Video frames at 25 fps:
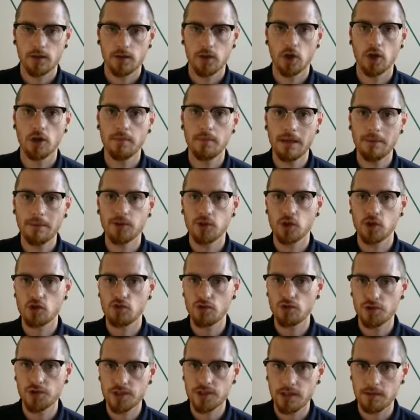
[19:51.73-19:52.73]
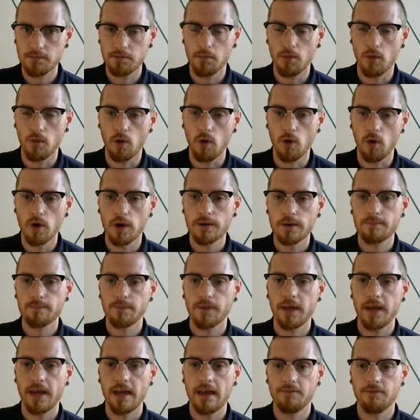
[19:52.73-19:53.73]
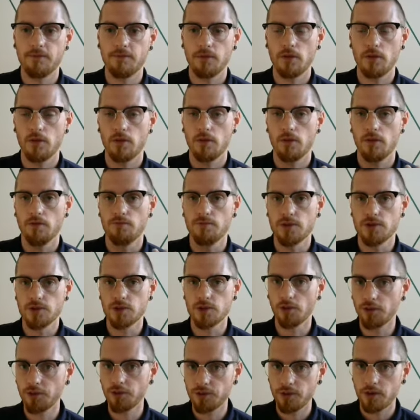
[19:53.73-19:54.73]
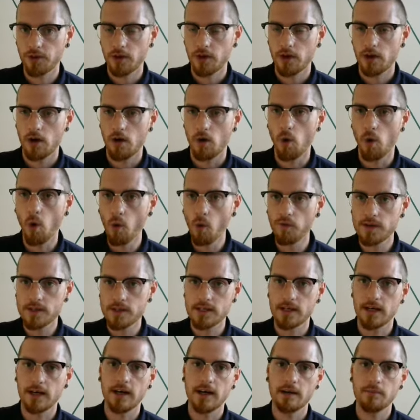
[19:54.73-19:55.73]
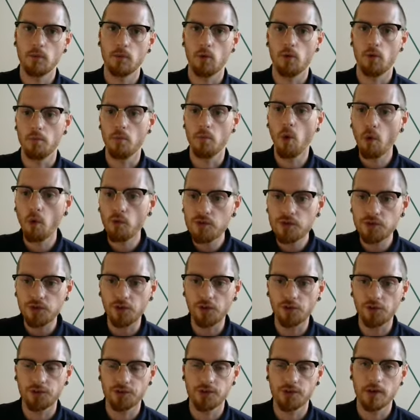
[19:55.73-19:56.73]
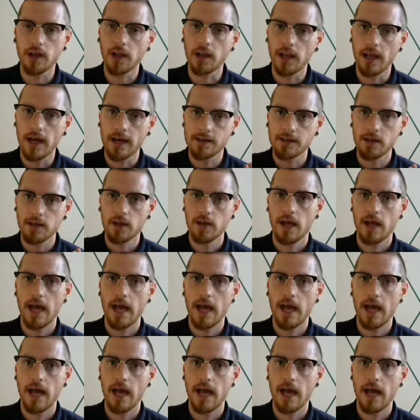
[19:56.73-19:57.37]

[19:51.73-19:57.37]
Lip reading: You're going to be able to trust it more if the results over time, or the more results you collect,